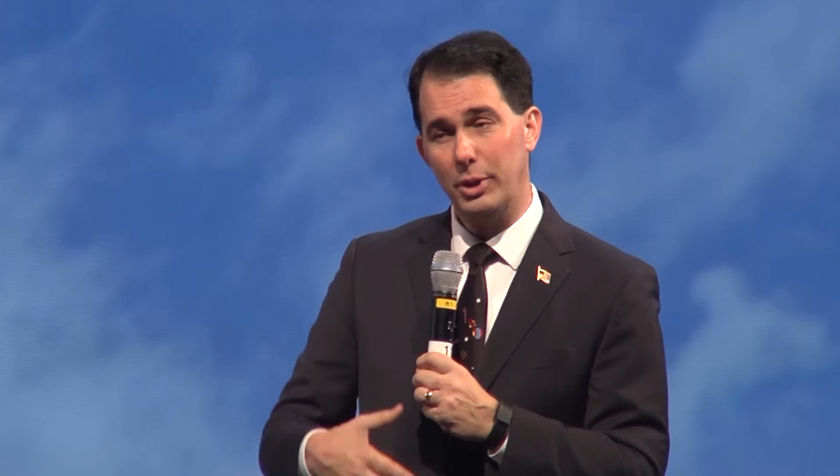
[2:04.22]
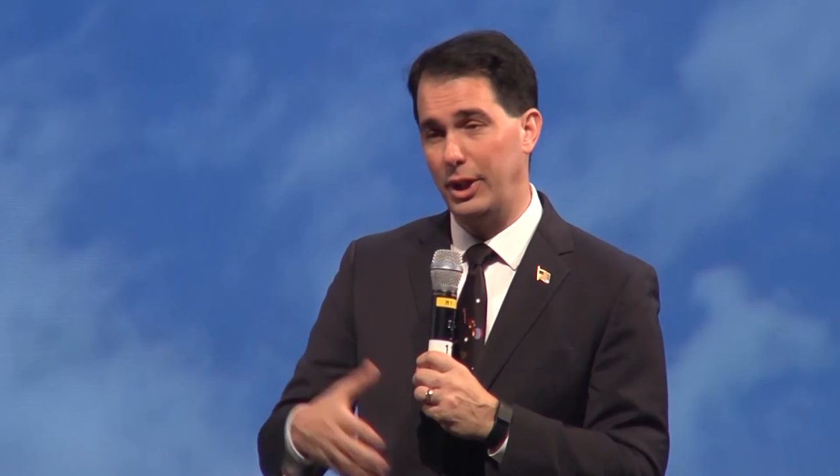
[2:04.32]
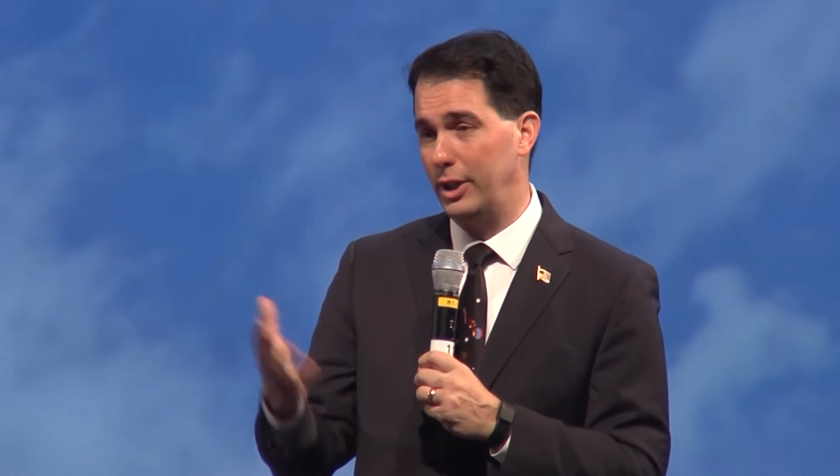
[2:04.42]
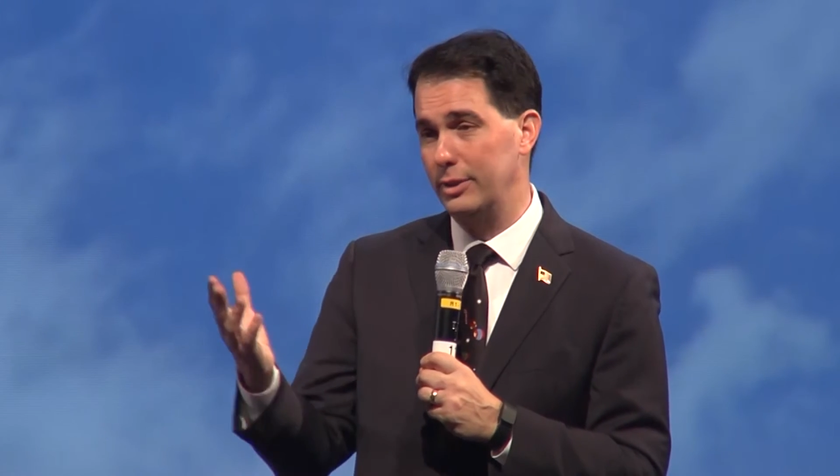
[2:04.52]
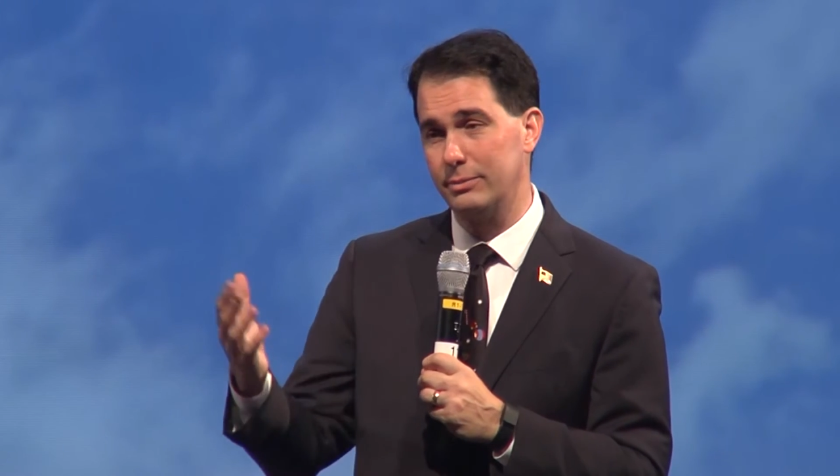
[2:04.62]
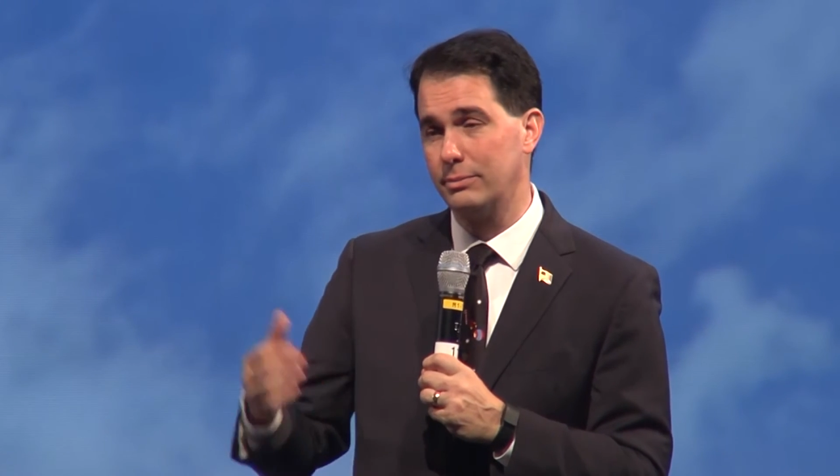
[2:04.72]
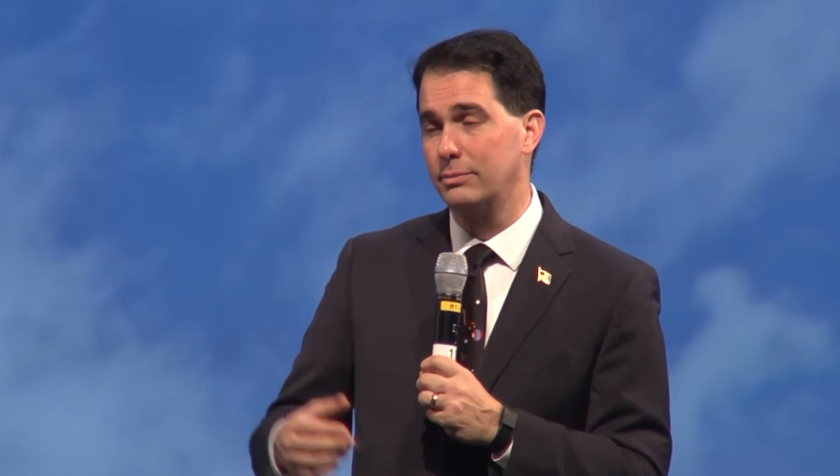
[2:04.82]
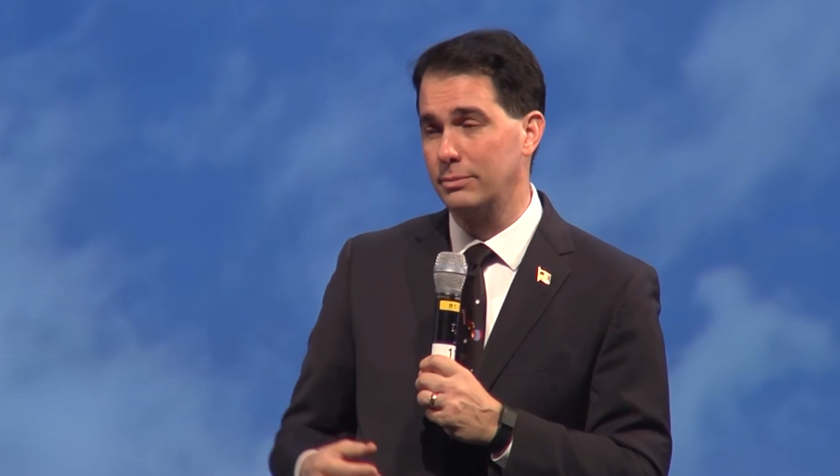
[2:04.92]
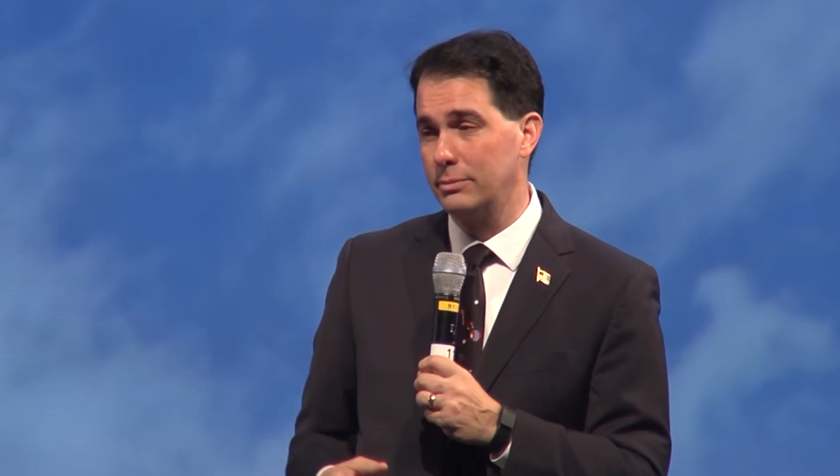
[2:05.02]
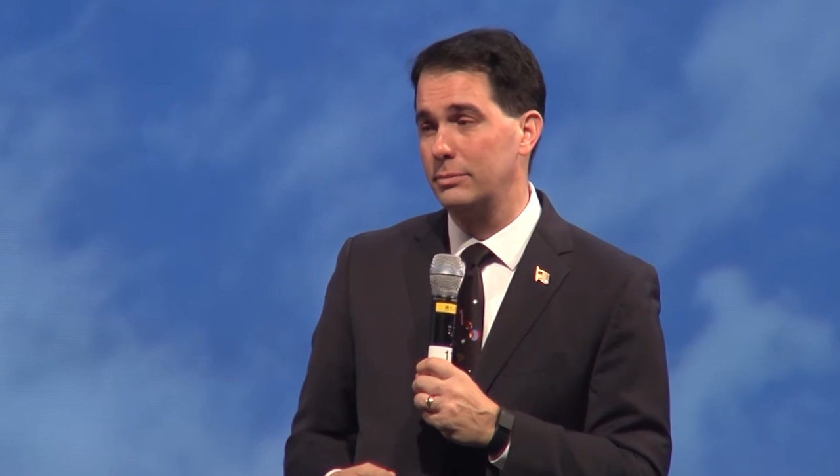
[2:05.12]
me,
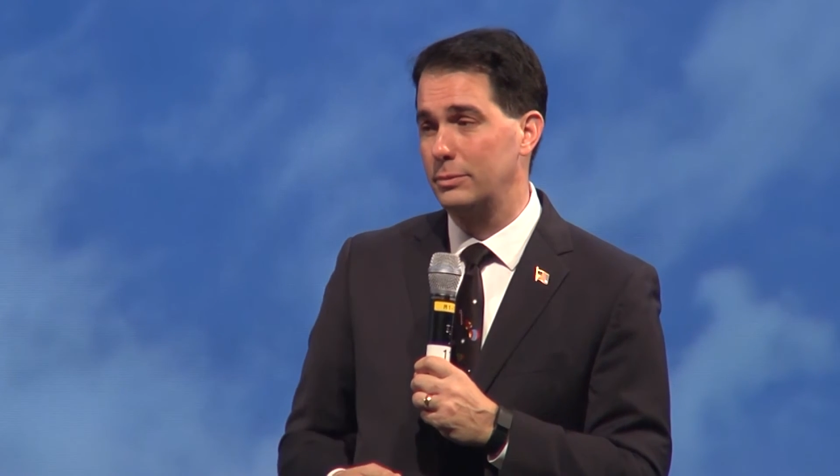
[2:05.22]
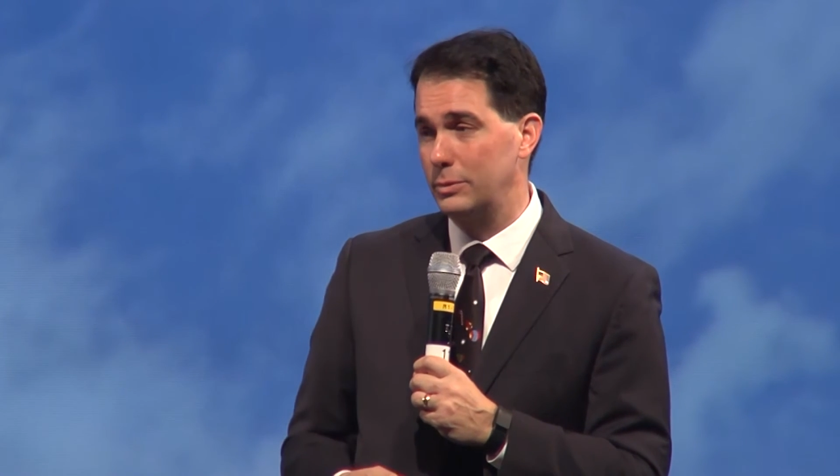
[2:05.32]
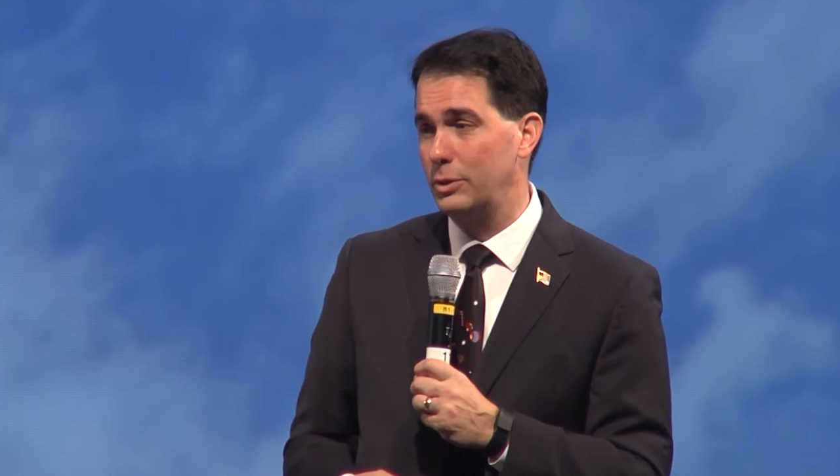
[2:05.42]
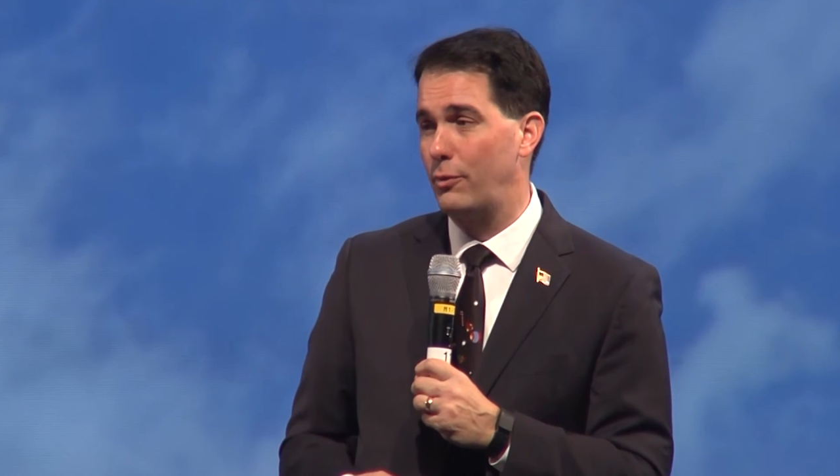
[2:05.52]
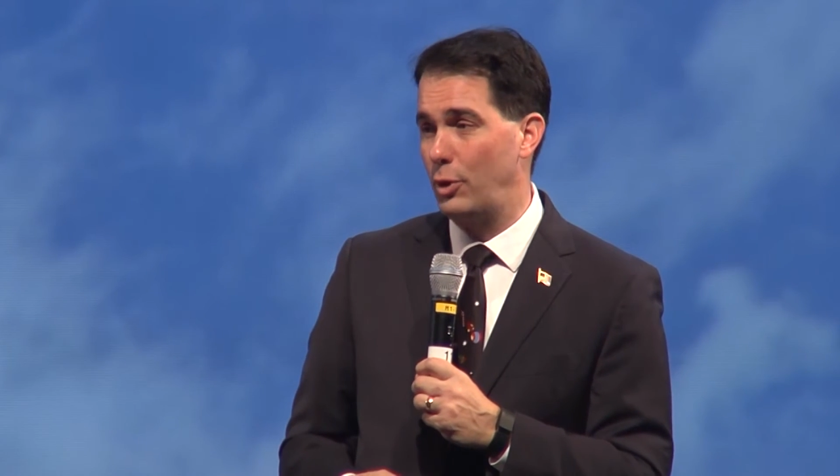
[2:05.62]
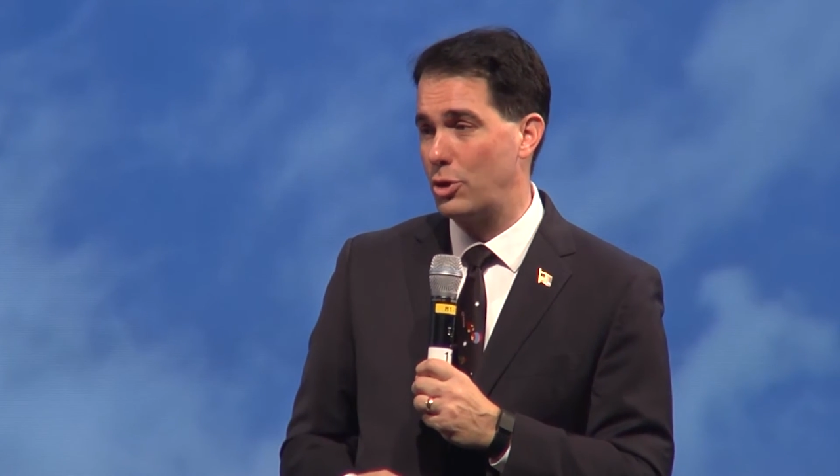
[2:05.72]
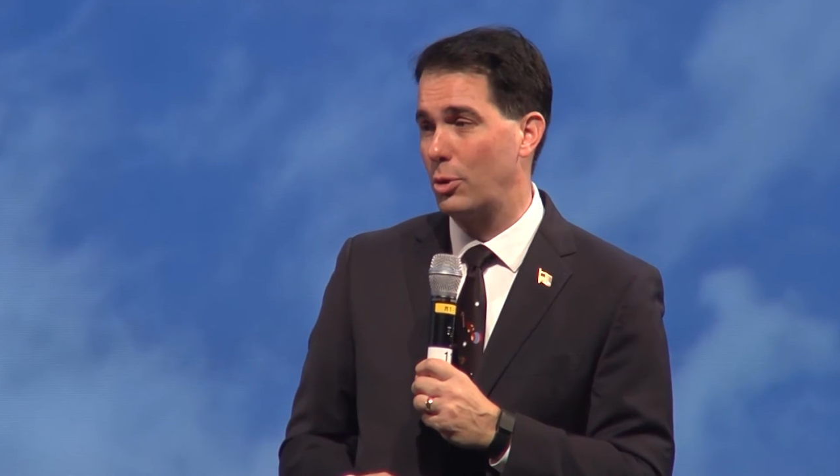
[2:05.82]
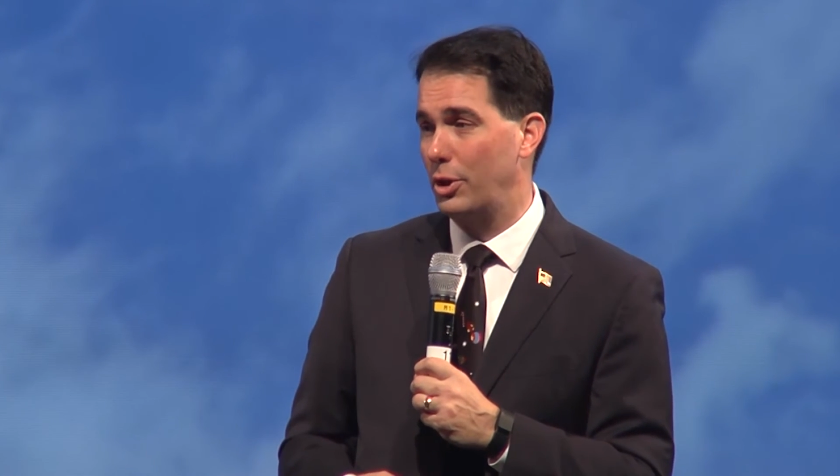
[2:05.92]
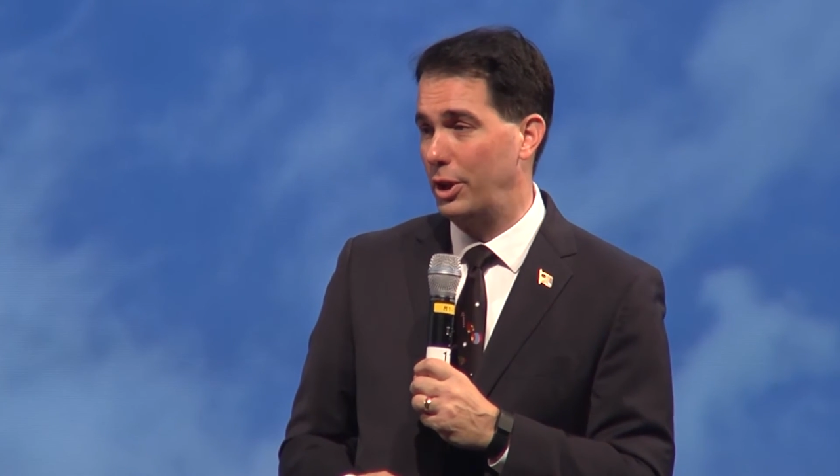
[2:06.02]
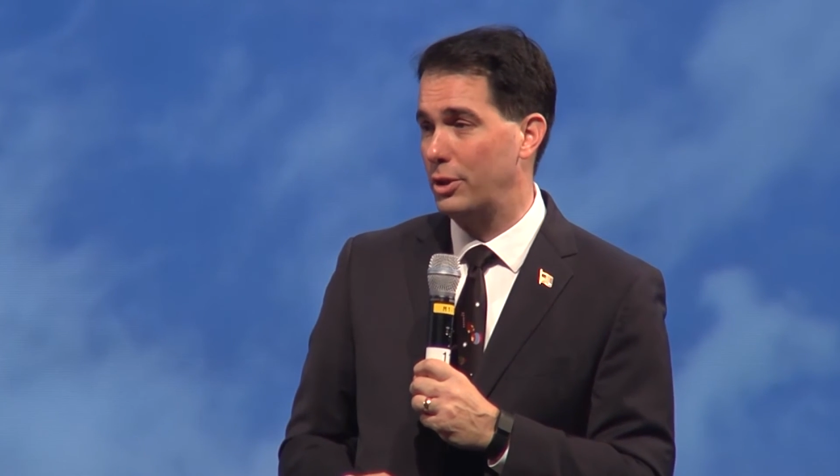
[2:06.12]
the
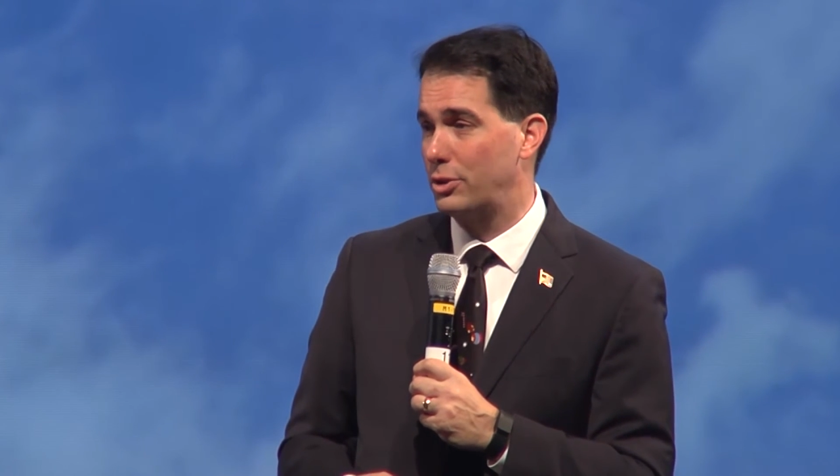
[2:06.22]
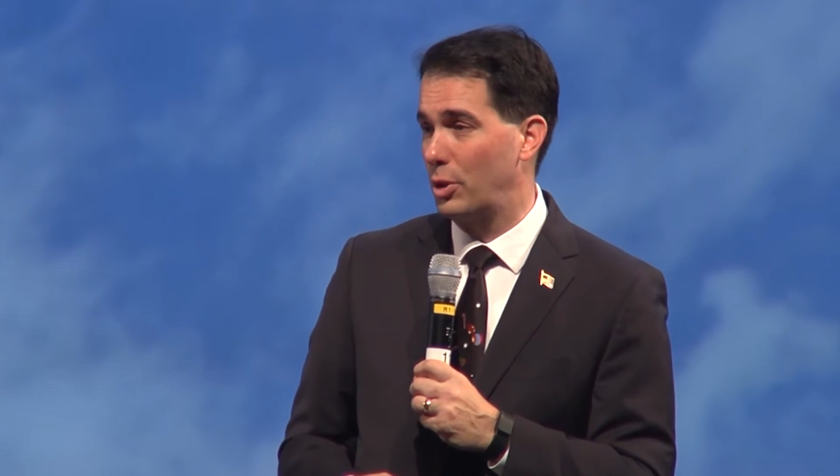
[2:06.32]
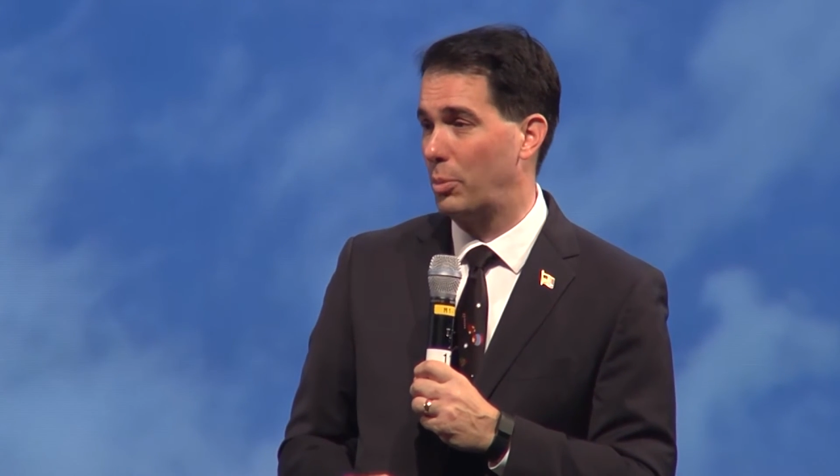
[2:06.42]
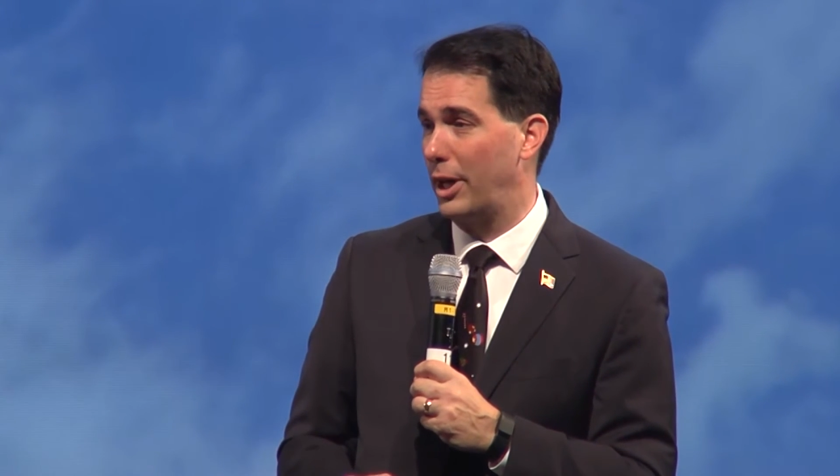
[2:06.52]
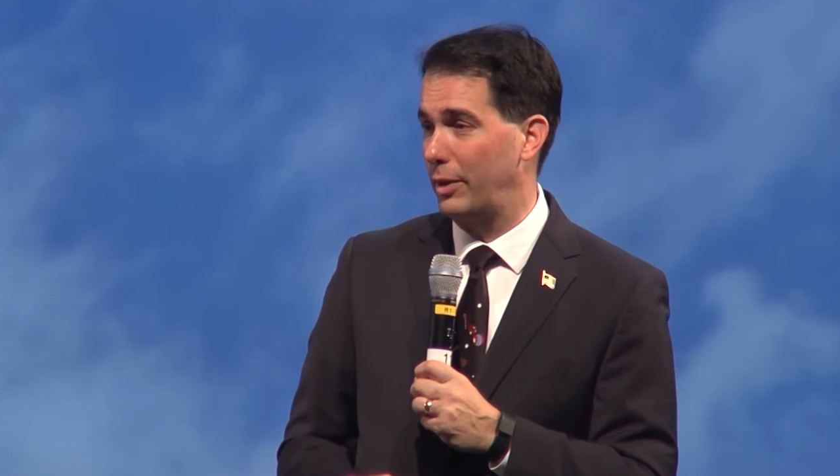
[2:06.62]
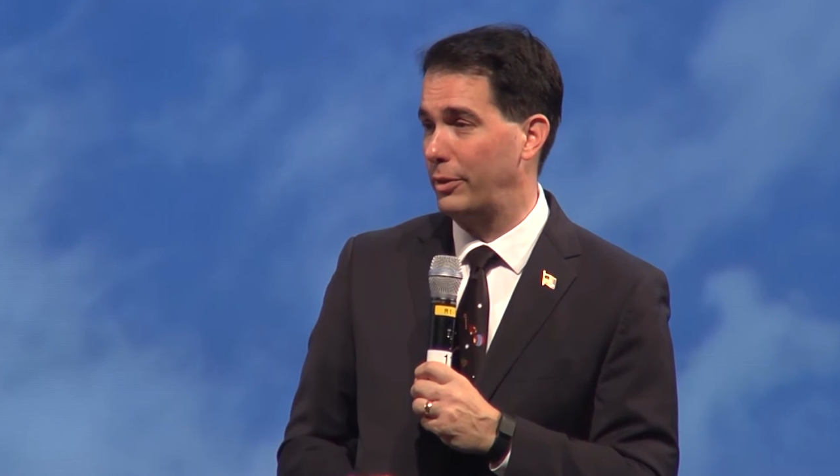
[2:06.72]
future indeed is so bright,